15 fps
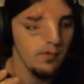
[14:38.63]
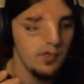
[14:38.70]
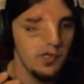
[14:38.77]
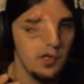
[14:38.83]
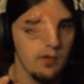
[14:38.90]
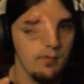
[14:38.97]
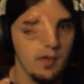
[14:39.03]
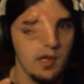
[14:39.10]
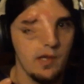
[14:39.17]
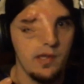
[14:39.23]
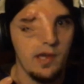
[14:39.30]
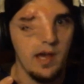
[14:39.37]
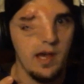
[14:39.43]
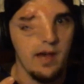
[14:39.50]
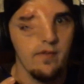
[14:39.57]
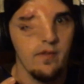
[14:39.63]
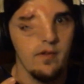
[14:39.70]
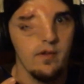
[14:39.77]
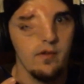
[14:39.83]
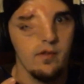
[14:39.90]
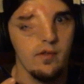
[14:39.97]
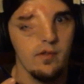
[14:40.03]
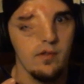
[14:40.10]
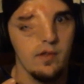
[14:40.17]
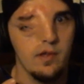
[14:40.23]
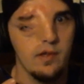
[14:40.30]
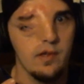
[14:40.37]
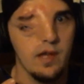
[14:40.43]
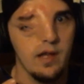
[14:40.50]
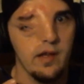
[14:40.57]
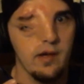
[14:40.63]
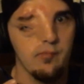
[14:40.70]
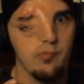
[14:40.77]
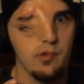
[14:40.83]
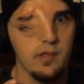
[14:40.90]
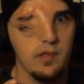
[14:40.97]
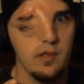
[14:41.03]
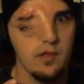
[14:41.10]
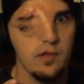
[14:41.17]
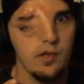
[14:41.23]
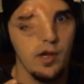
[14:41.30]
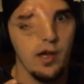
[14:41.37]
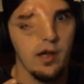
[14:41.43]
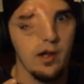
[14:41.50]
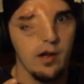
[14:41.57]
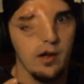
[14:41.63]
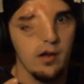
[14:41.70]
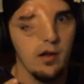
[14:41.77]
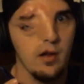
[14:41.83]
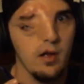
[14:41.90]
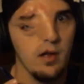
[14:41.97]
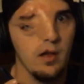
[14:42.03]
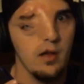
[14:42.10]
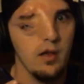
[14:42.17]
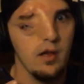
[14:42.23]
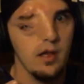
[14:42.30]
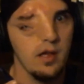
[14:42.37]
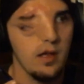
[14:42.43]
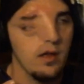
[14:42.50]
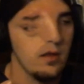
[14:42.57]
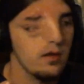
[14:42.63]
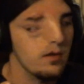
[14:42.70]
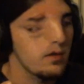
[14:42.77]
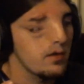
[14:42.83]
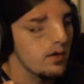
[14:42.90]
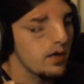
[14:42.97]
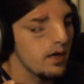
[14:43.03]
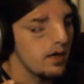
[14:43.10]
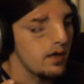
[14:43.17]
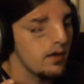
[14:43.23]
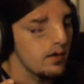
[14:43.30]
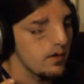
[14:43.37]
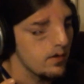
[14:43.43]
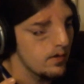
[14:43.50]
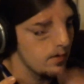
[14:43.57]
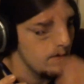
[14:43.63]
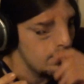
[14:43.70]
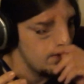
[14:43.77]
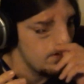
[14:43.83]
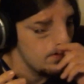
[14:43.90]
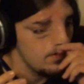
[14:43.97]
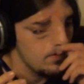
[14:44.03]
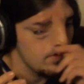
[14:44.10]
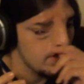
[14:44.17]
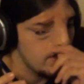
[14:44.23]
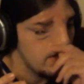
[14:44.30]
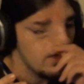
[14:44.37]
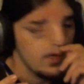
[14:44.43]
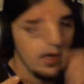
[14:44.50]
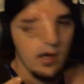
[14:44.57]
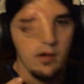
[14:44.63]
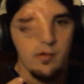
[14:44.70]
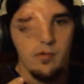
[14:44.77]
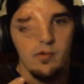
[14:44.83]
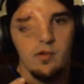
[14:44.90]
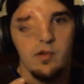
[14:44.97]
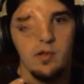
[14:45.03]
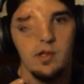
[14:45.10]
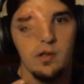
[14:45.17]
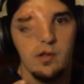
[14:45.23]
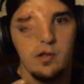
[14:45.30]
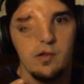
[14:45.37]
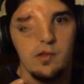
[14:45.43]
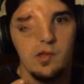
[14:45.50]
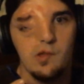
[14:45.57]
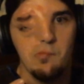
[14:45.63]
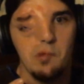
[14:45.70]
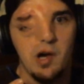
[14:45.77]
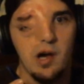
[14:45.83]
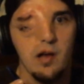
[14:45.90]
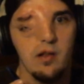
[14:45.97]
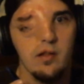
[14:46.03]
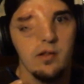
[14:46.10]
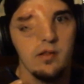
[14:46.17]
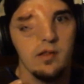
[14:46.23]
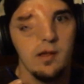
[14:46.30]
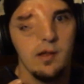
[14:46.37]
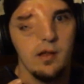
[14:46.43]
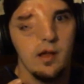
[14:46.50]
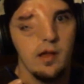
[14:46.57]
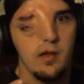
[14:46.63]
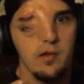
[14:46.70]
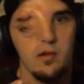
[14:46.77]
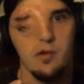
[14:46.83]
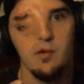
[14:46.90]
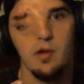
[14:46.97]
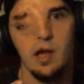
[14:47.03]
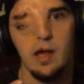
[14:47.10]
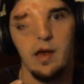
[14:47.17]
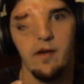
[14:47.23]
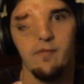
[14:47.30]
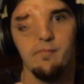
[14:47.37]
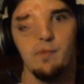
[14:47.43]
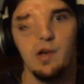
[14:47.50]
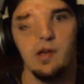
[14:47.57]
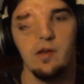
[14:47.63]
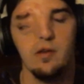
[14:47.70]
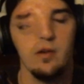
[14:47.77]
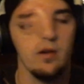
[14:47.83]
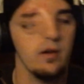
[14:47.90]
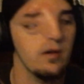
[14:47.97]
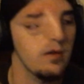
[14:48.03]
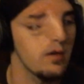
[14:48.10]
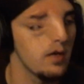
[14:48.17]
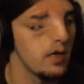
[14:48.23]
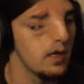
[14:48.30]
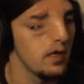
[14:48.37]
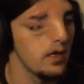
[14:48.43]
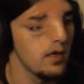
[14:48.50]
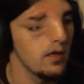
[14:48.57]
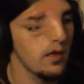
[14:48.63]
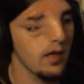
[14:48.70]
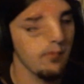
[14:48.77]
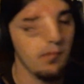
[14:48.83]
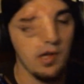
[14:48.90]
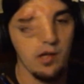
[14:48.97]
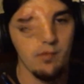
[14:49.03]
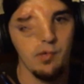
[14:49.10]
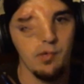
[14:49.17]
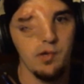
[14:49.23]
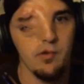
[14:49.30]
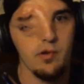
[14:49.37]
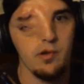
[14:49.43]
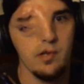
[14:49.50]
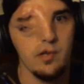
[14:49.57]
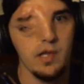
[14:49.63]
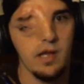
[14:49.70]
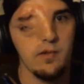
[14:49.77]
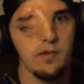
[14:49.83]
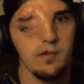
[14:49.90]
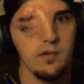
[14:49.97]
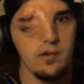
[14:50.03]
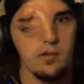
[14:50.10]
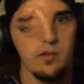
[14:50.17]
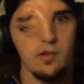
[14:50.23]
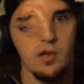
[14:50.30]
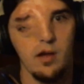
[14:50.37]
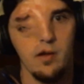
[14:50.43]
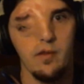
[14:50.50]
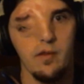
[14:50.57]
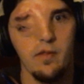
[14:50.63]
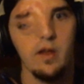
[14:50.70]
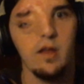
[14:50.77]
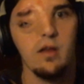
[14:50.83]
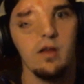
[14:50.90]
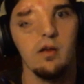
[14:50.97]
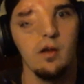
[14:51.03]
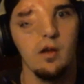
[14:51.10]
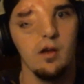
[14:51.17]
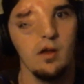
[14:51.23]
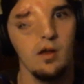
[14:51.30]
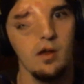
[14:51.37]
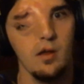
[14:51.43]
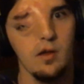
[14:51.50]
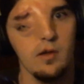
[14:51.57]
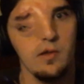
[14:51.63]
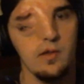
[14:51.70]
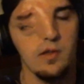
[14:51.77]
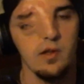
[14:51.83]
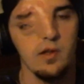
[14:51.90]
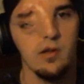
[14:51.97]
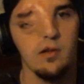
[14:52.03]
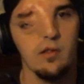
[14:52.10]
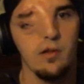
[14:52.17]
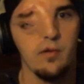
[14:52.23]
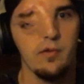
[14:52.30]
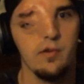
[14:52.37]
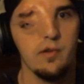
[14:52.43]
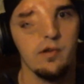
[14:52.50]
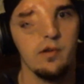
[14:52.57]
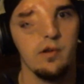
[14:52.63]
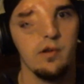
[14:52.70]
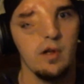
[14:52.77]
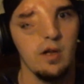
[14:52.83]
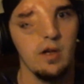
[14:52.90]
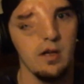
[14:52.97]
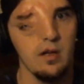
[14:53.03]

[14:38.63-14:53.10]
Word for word: you know, because I have the the setup with the chair, and mm. uh, with the chair in a good spot, and then I I have my uh, like my computer desk chair thing sitting closer,